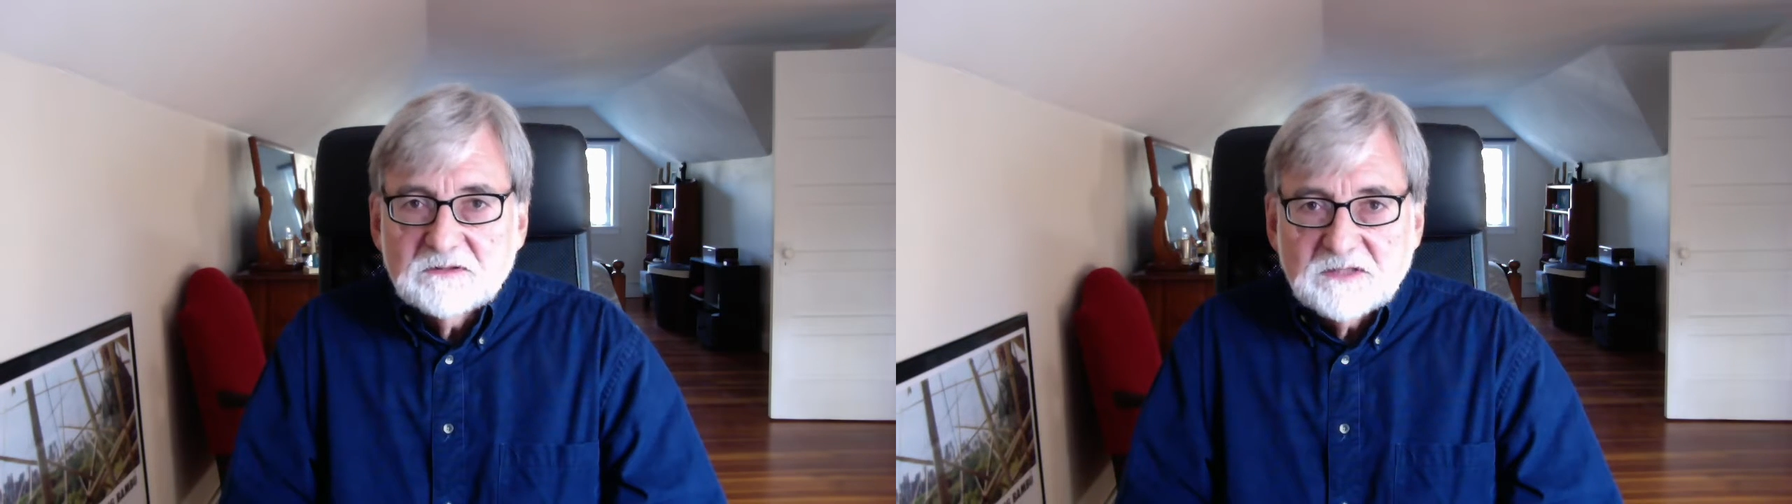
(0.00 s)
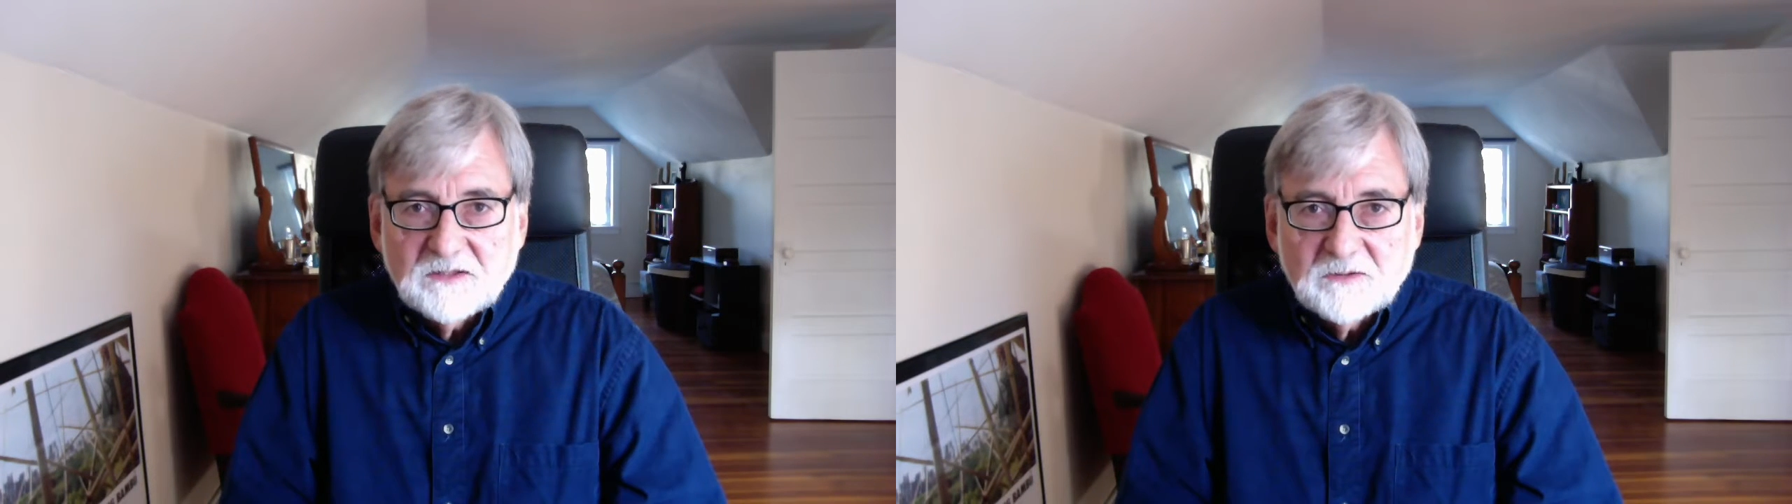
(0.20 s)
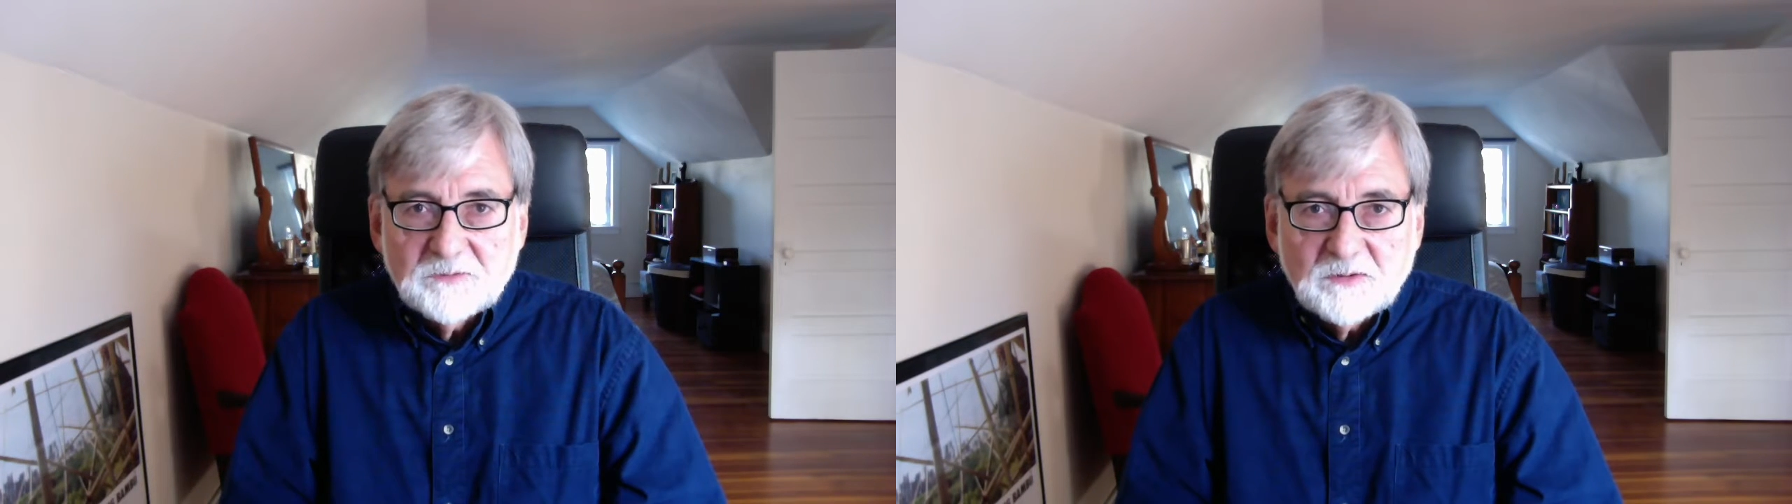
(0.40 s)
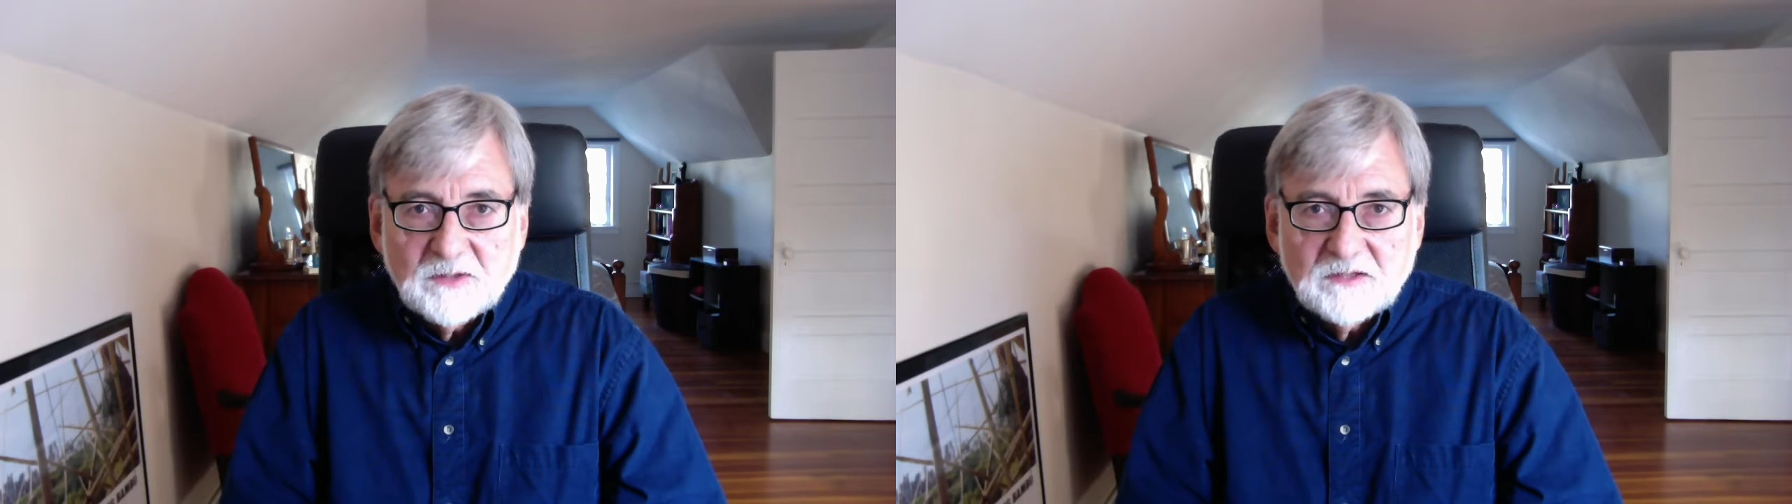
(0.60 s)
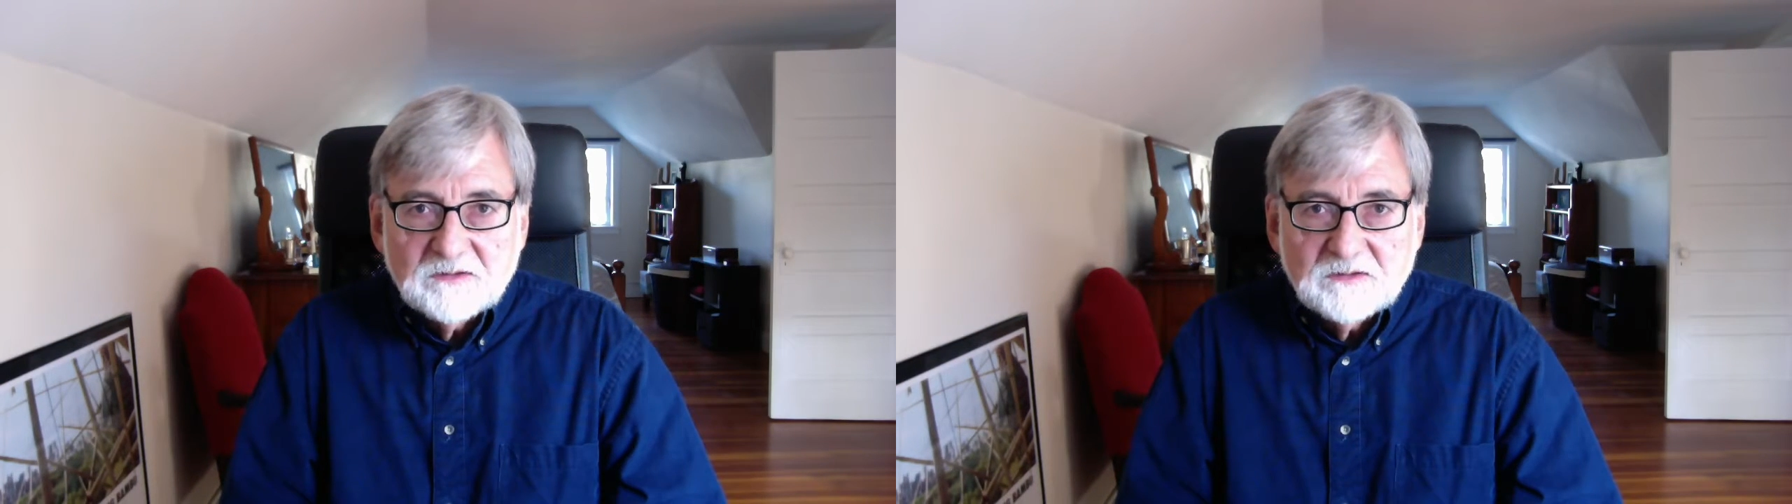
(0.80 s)
to help you
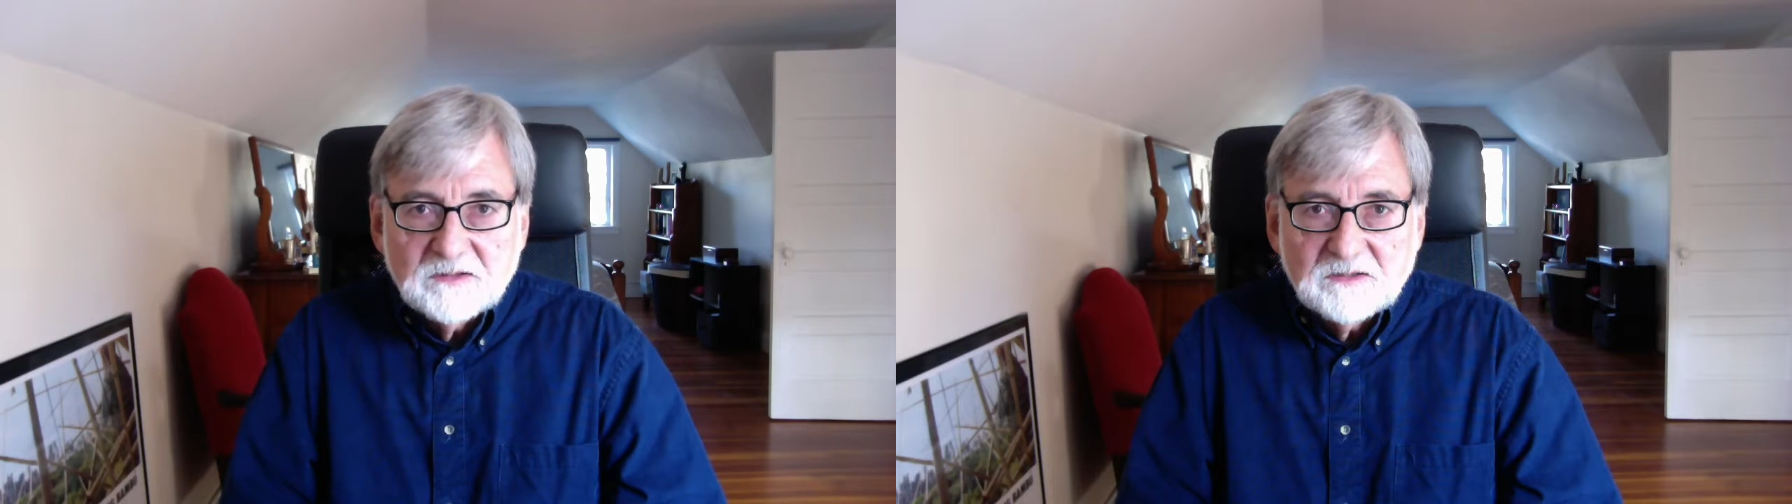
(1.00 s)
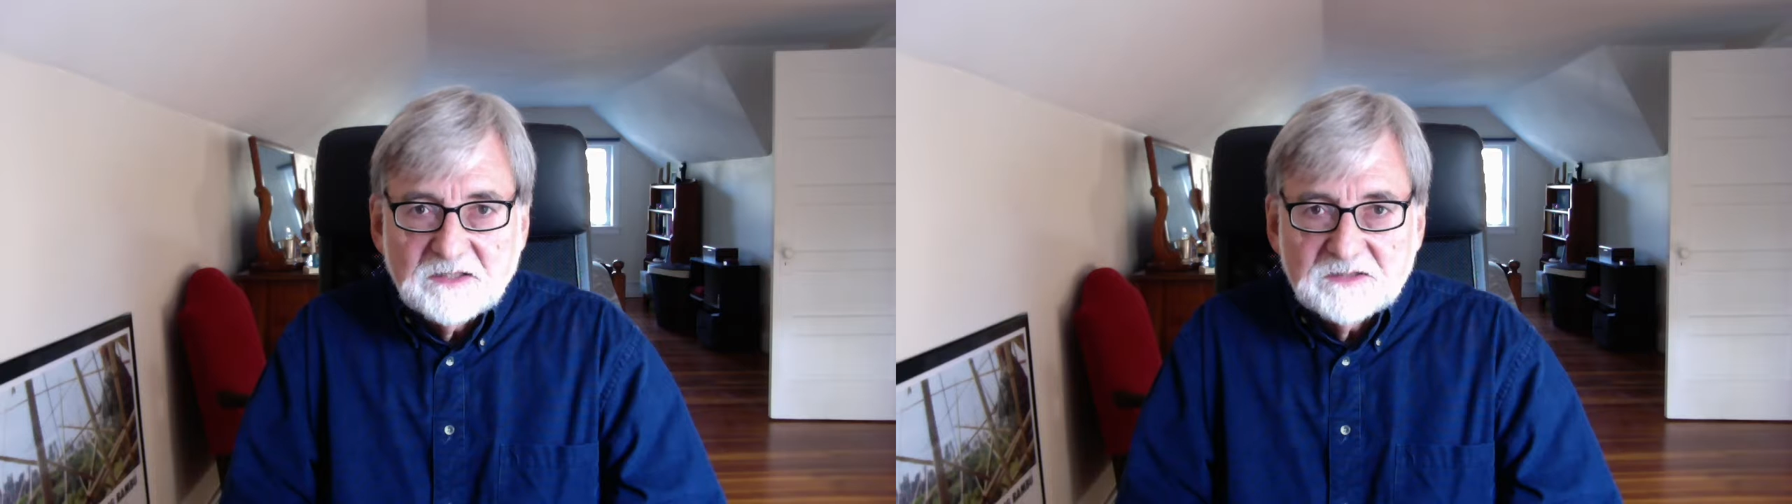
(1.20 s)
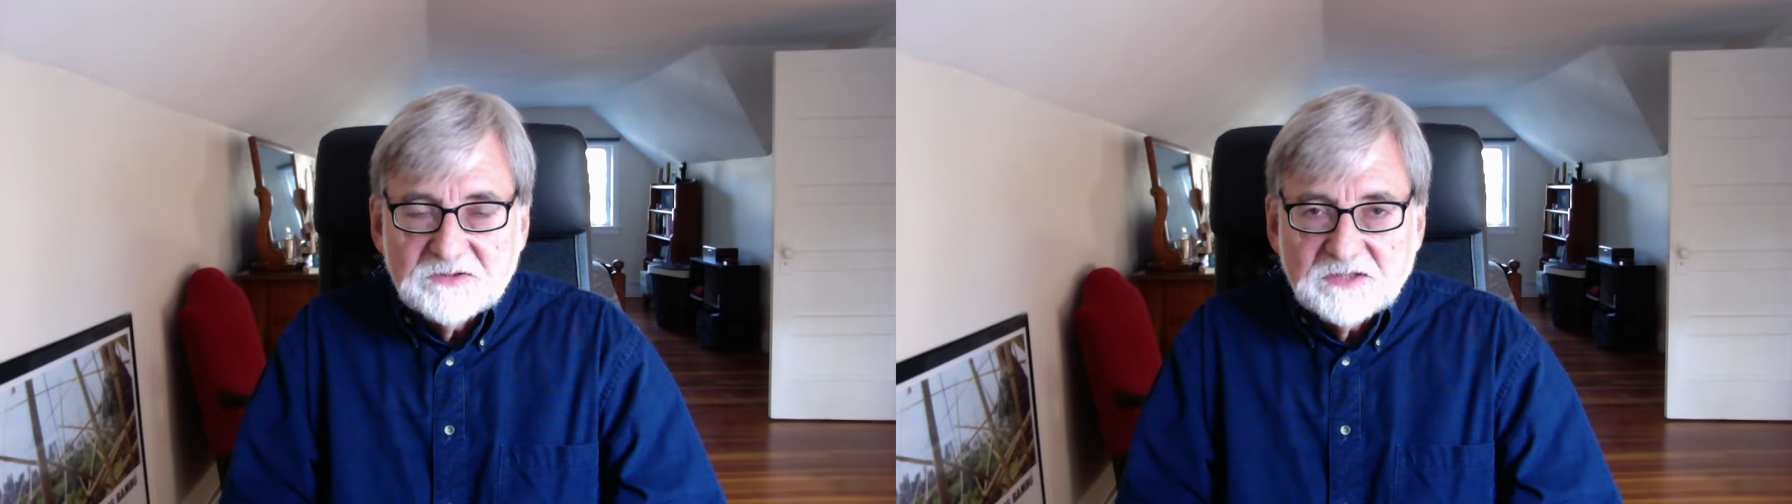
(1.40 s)
out in case you're